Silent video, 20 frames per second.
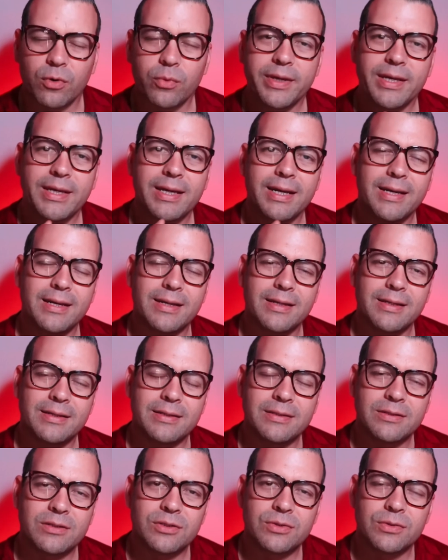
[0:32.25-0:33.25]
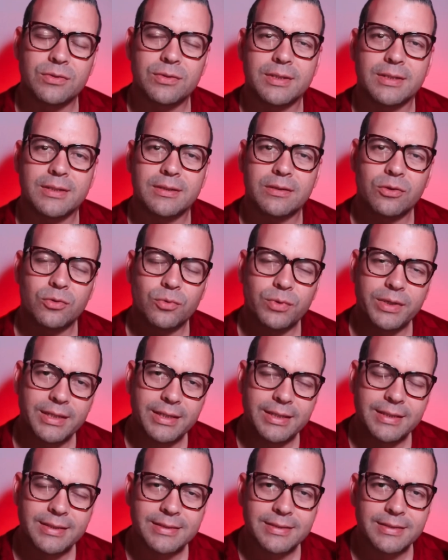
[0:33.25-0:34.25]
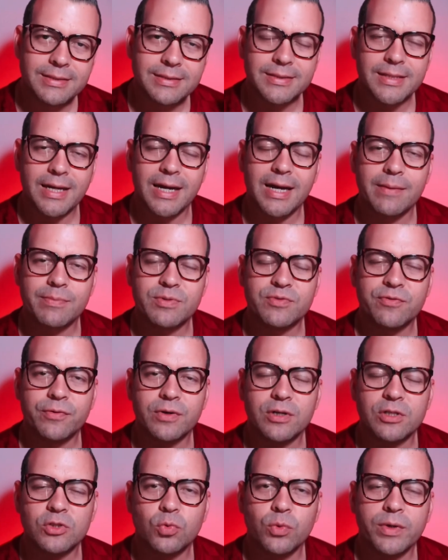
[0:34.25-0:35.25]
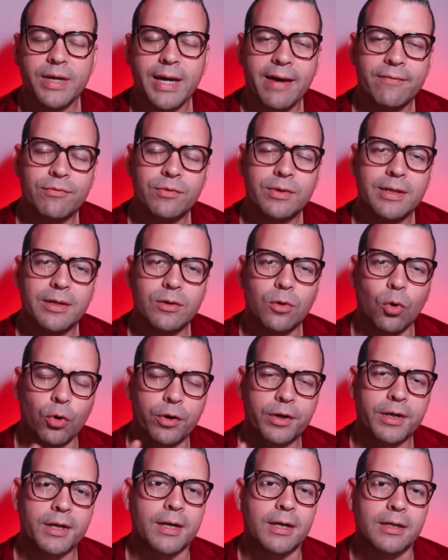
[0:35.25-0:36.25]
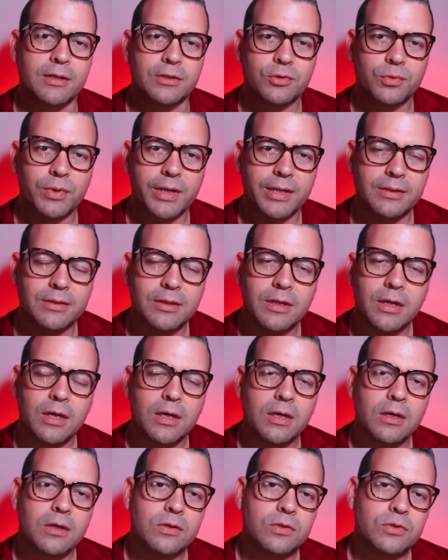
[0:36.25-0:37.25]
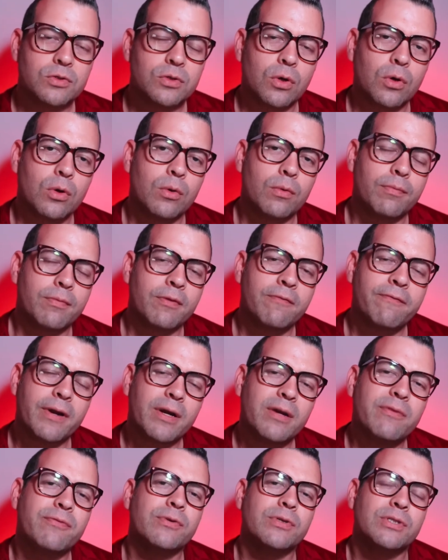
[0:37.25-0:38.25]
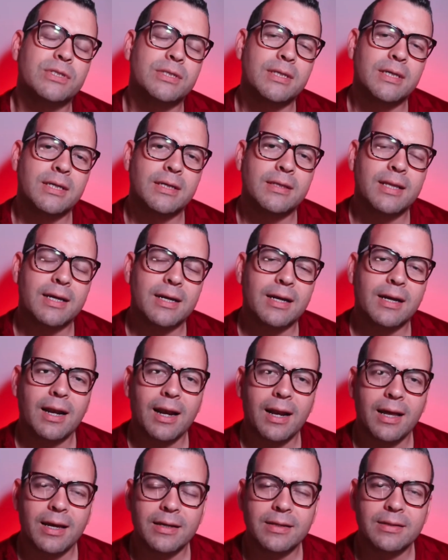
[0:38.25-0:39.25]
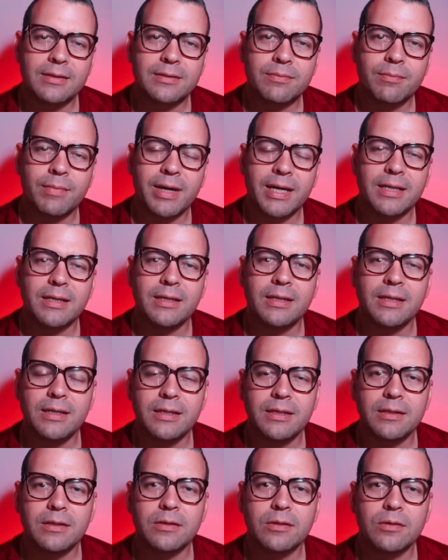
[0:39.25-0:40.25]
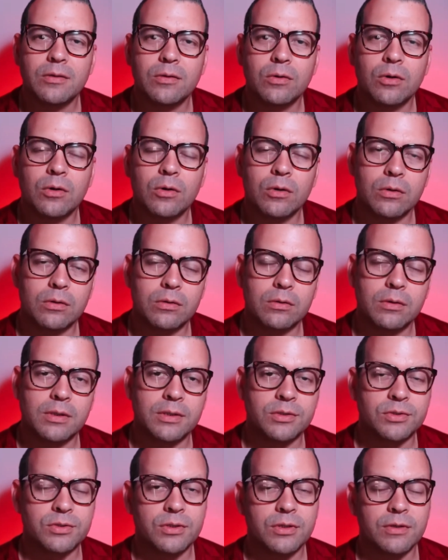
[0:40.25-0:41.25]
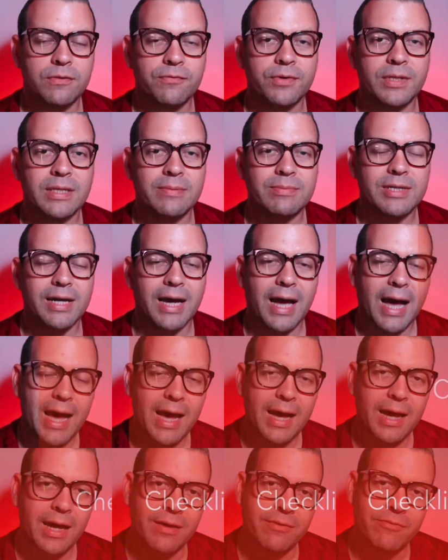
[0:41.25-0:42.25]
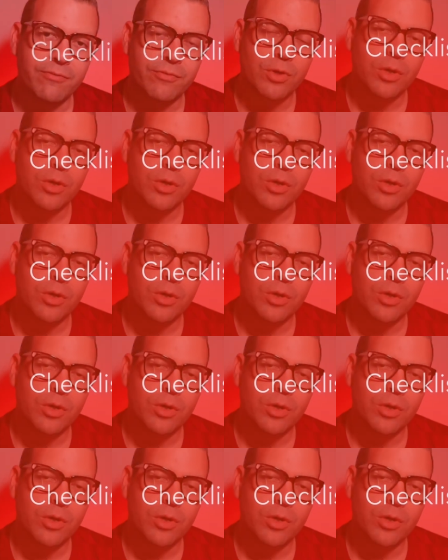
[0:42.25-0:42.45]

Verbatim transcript: we get into the three easy steps, first we have to get organized, right? So the very first thing that a client might need or is good for them to have